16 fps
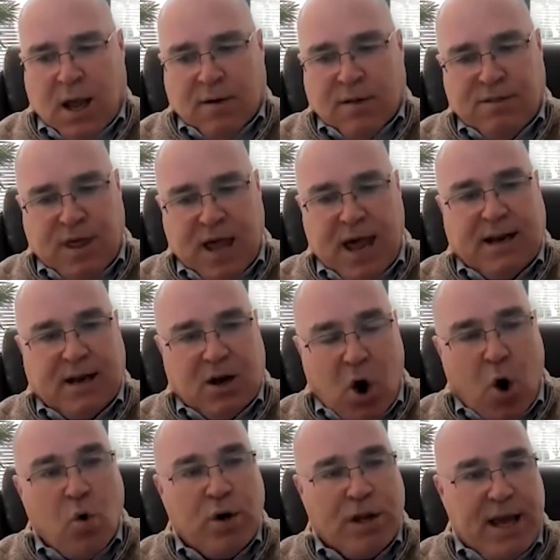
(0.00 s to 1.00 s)
that
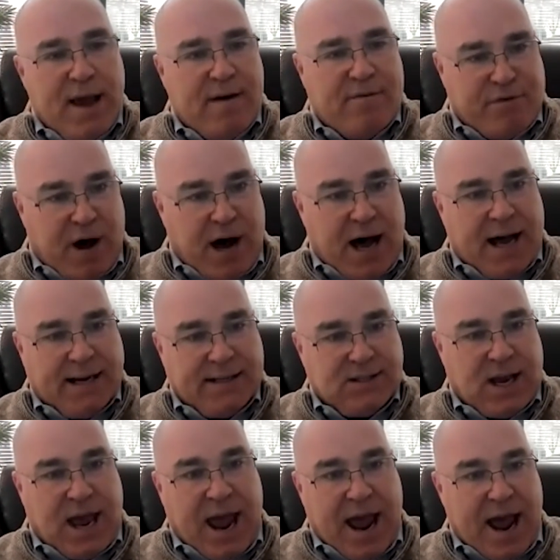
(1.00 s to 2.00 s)

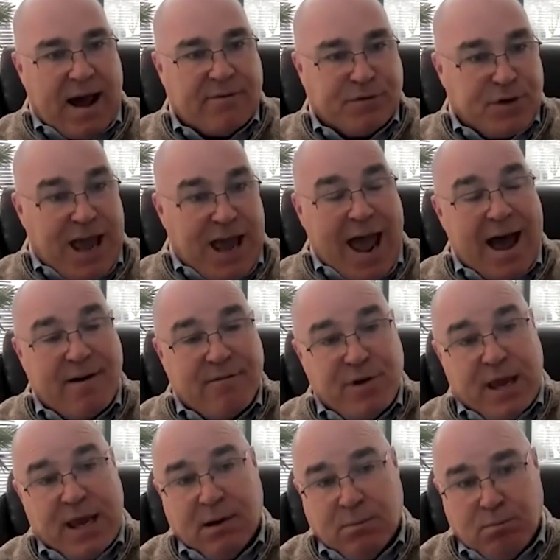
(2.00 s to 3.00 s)
ODFIs have to have
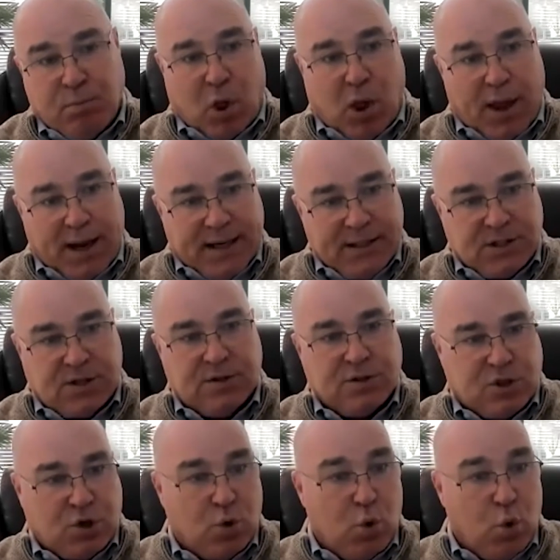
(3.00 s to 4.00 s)
in place
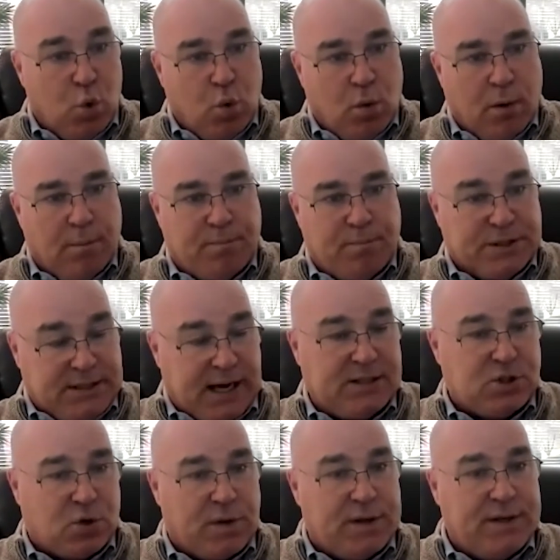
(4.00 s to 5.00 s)
to
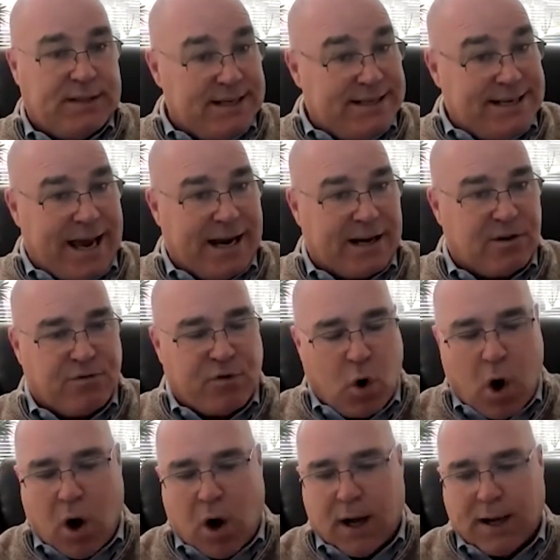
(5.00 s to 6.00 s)
potentially detect
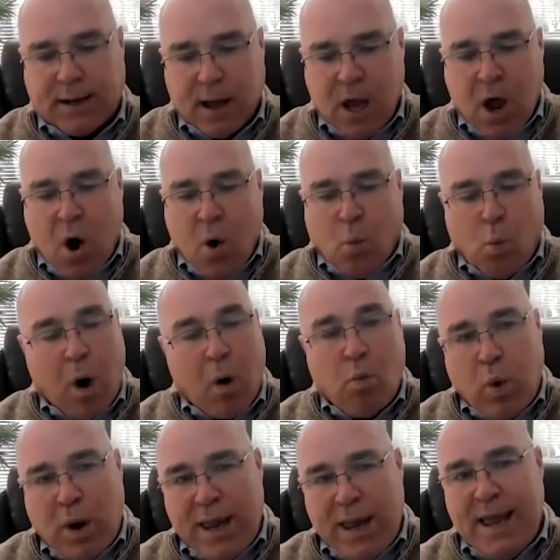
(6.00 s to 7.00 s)
fraud. Mm-hmm.
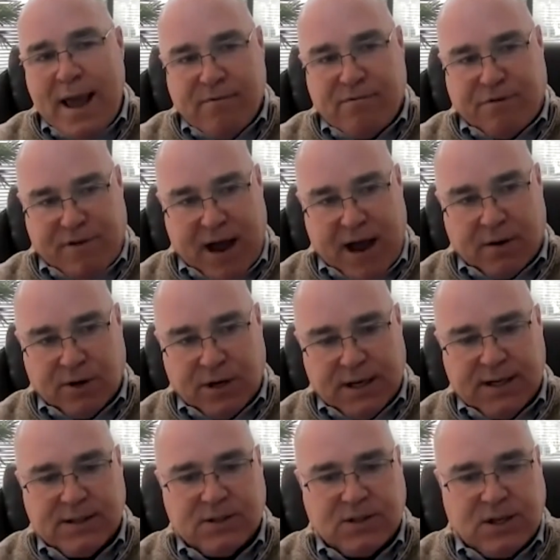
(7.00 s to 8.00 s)
What we have found
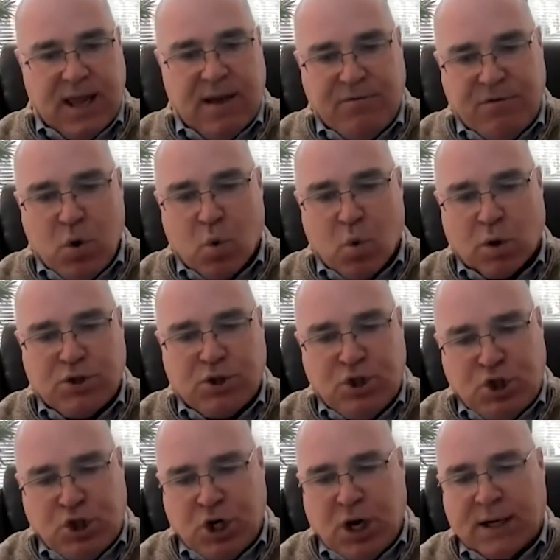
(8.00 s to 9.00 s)
is if you were
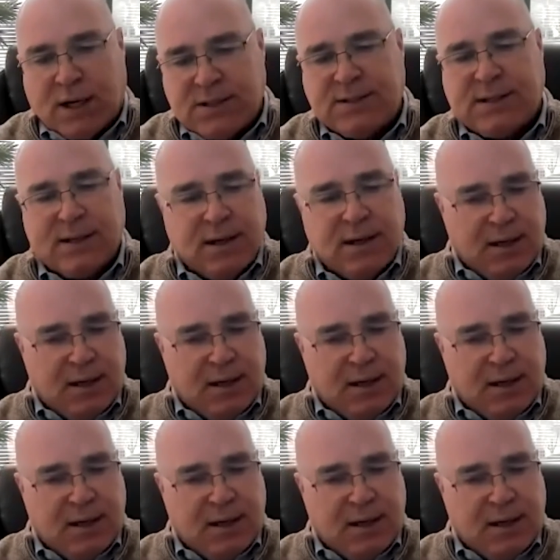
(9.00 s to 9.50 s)
just